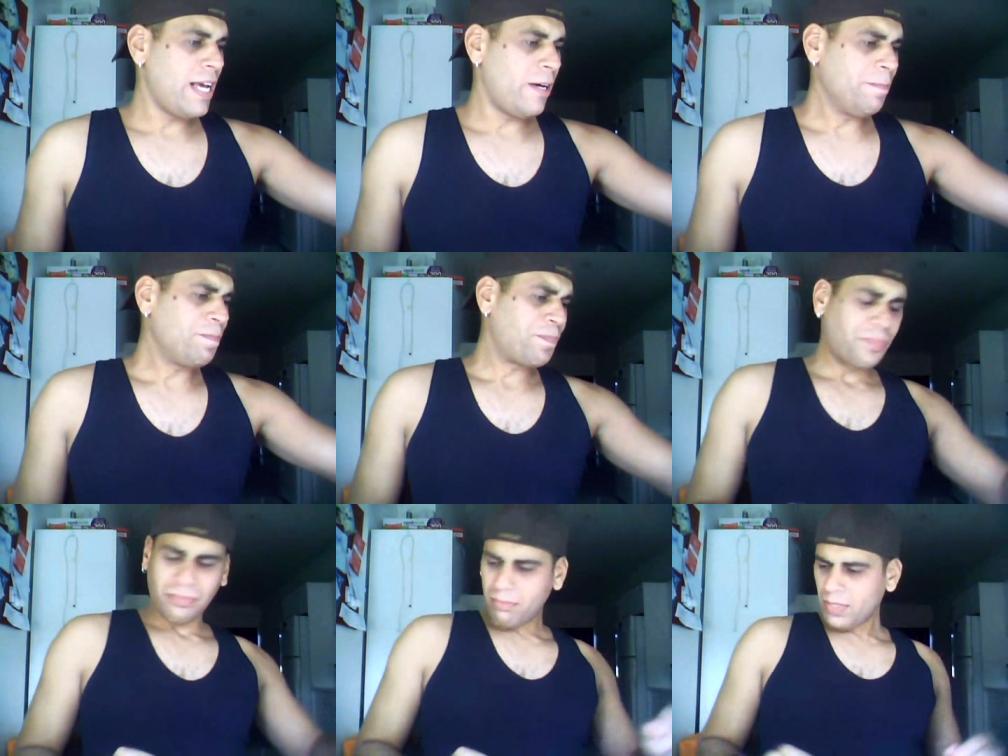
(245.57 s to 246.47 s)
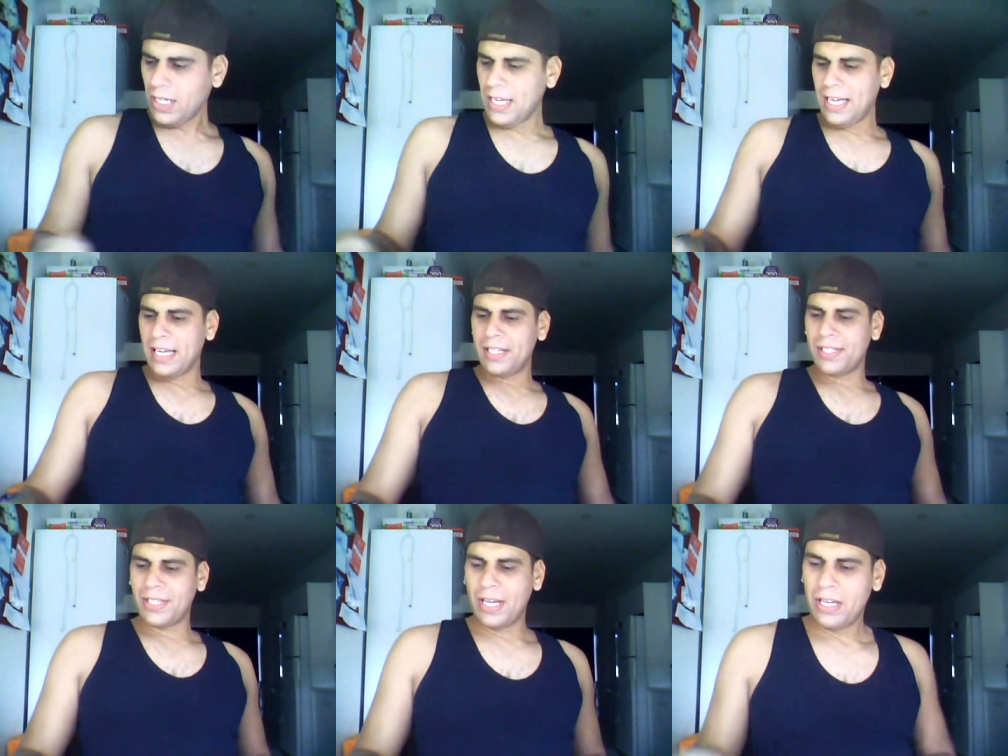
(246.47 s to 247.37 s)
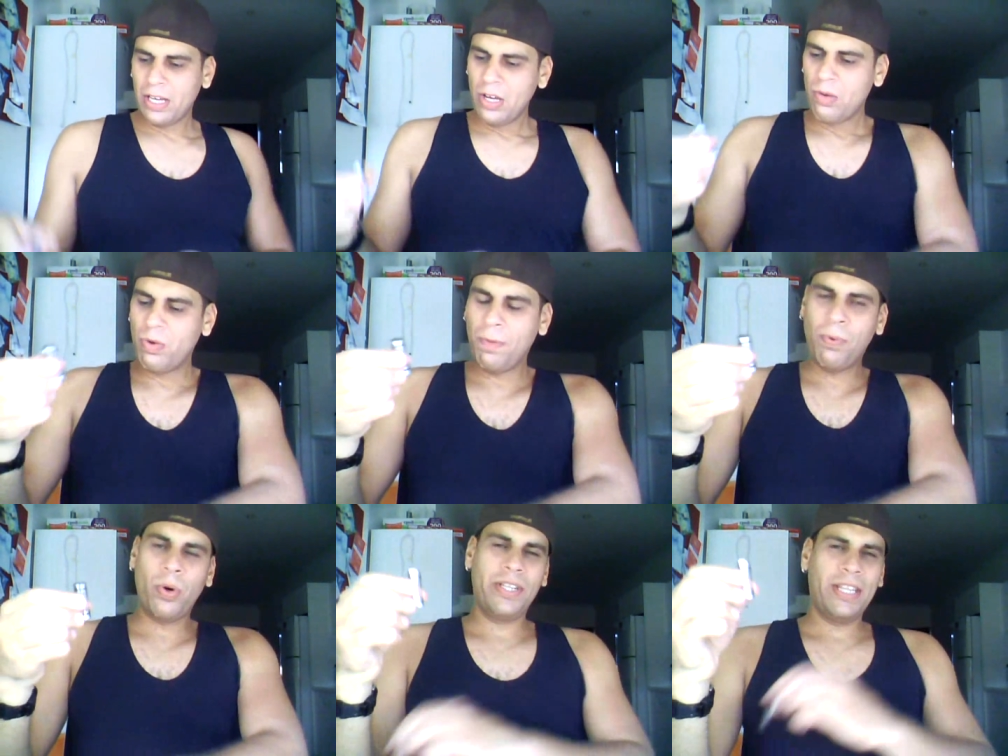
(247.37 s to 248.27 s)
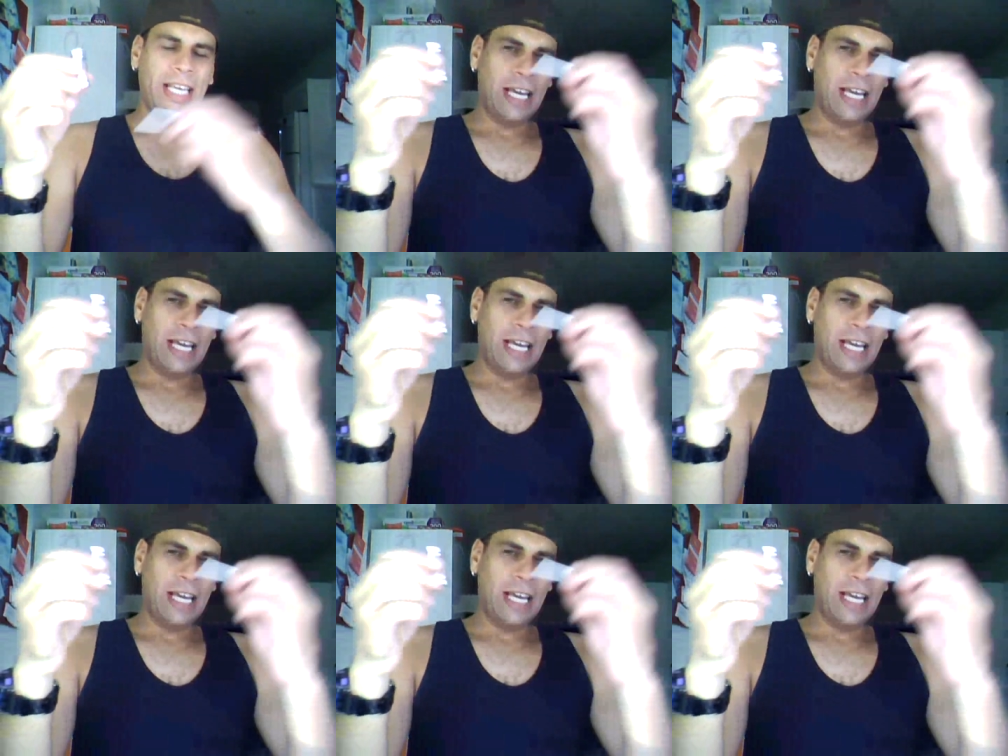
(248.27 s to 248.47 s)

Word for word: now is we'll put